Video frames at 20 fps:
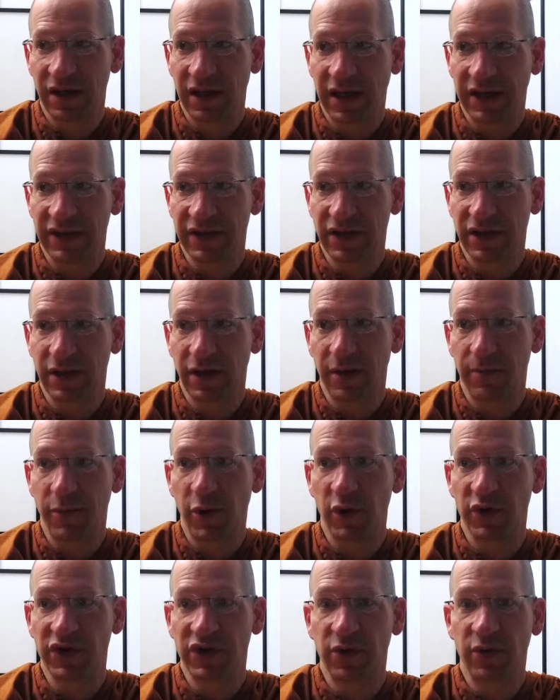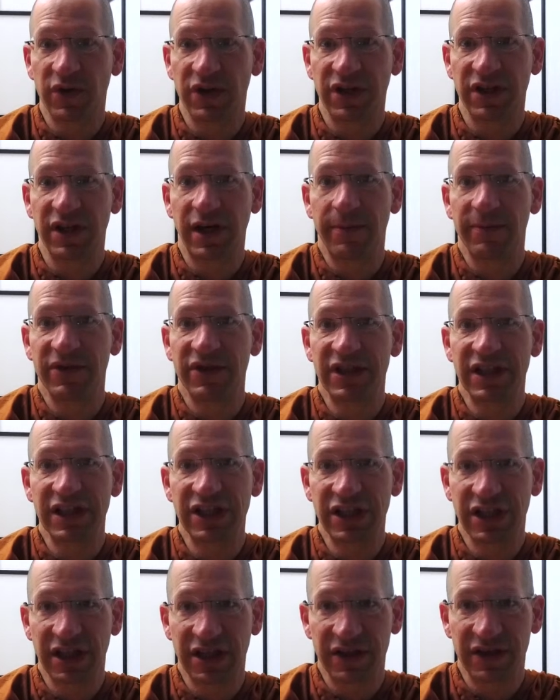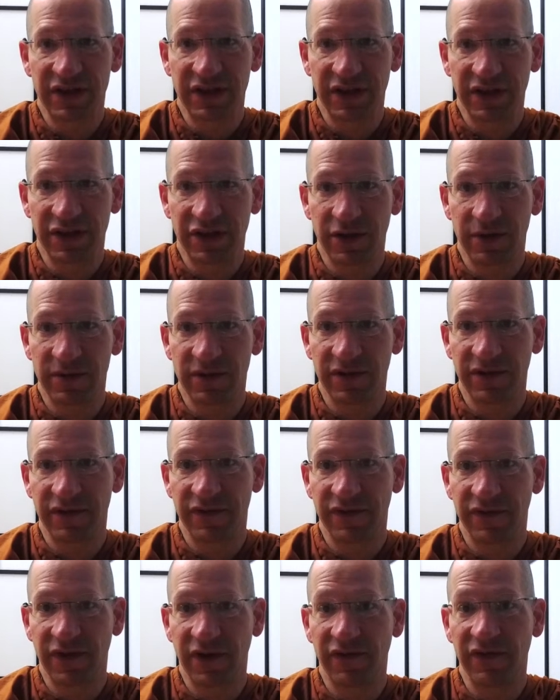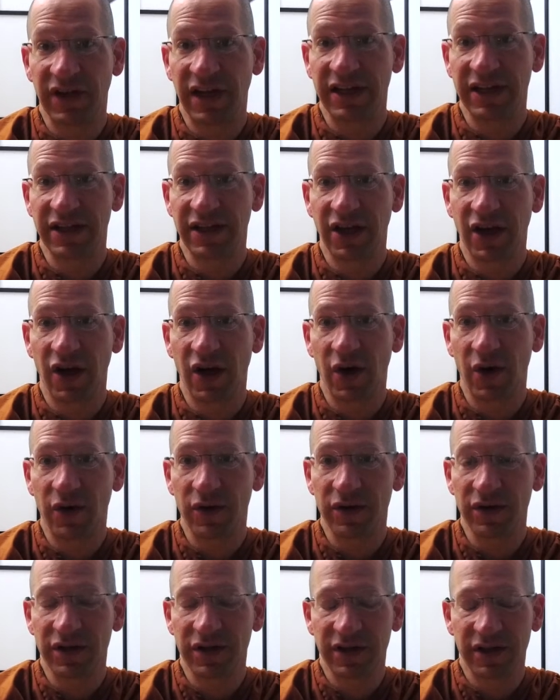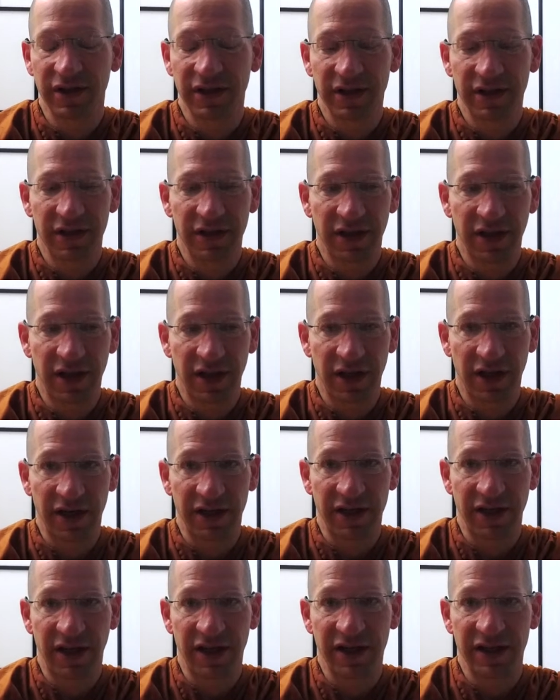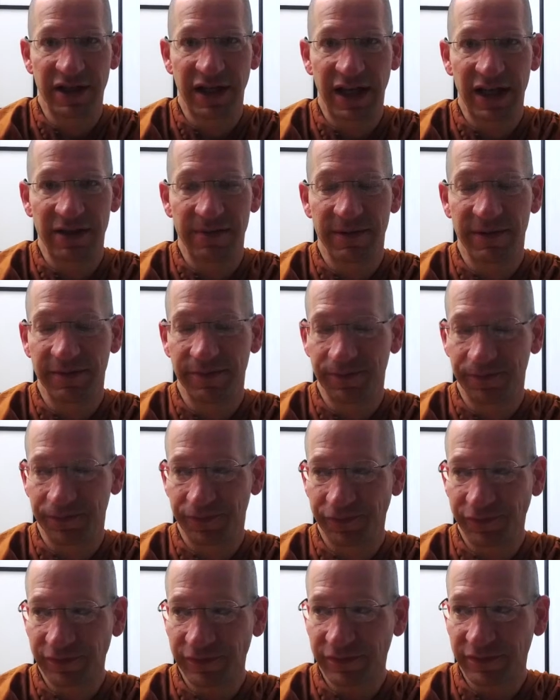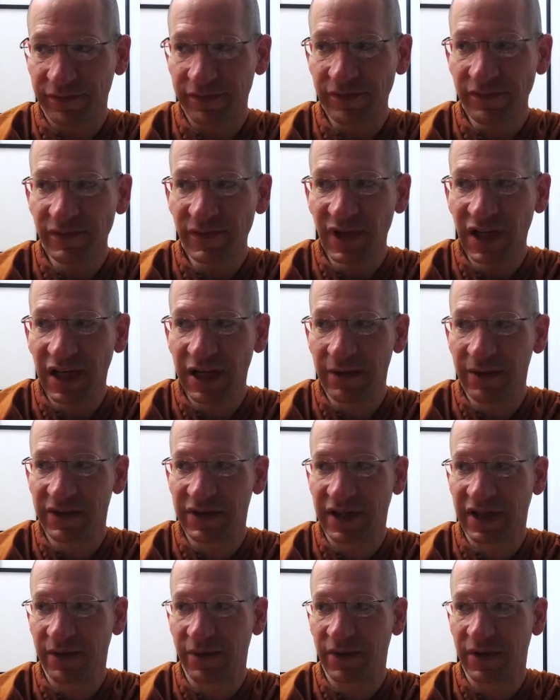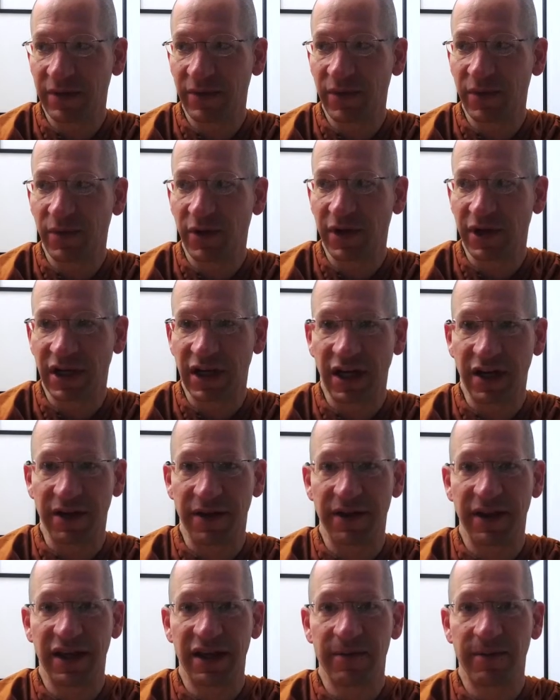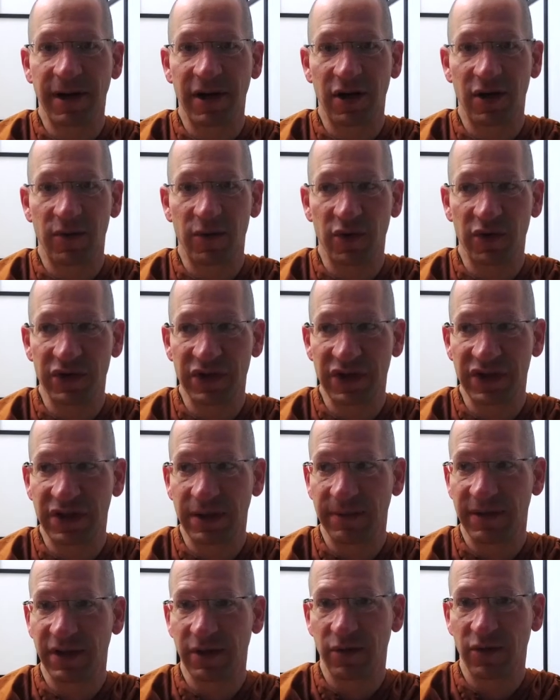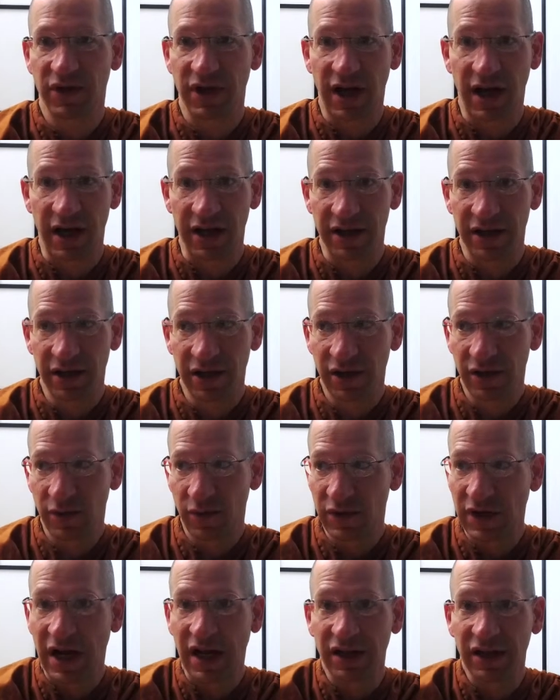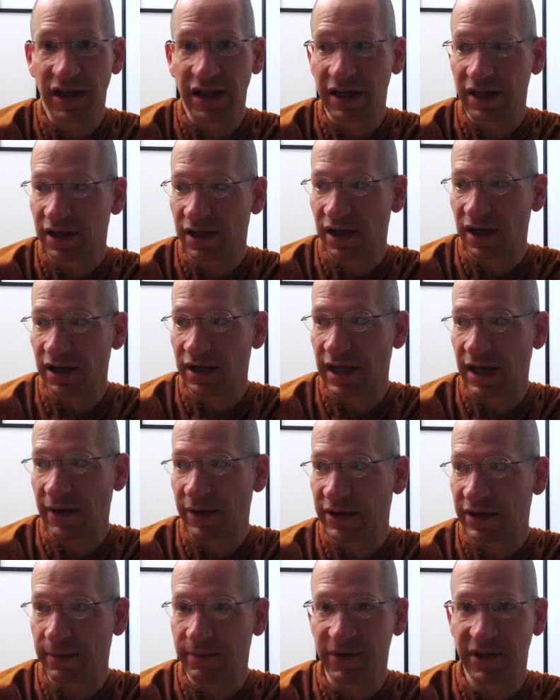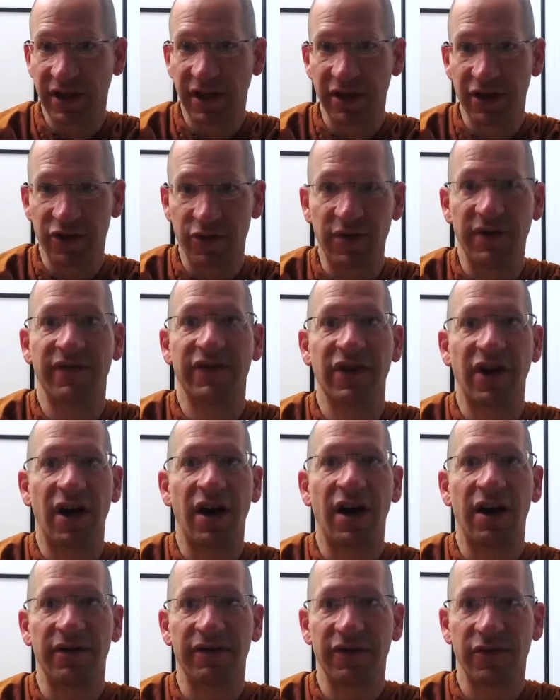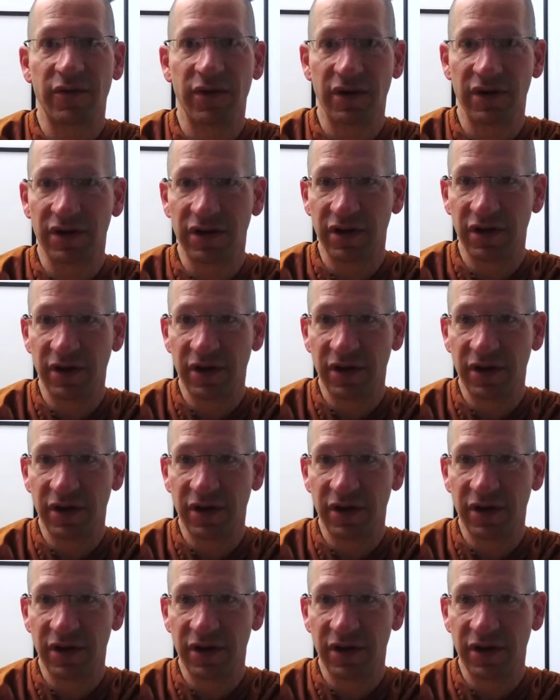as opposed to what the Dhamma is teaching us in terms of letting go and non-attachment. He was saying we want to kind of think about our rules as something we're not like allowing them to kind of drift off or